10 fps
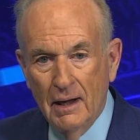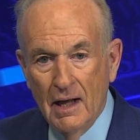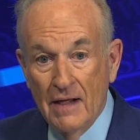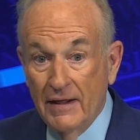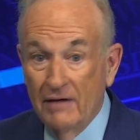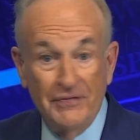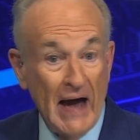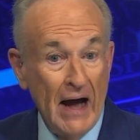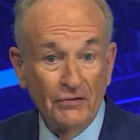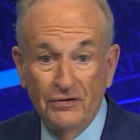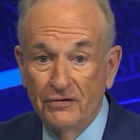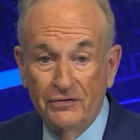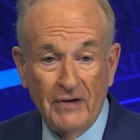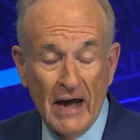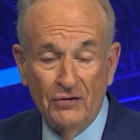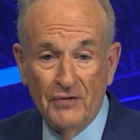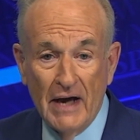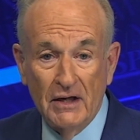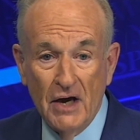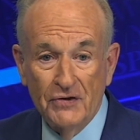They have thousands of satisfied
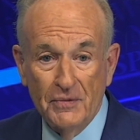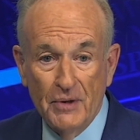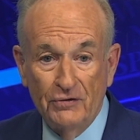customers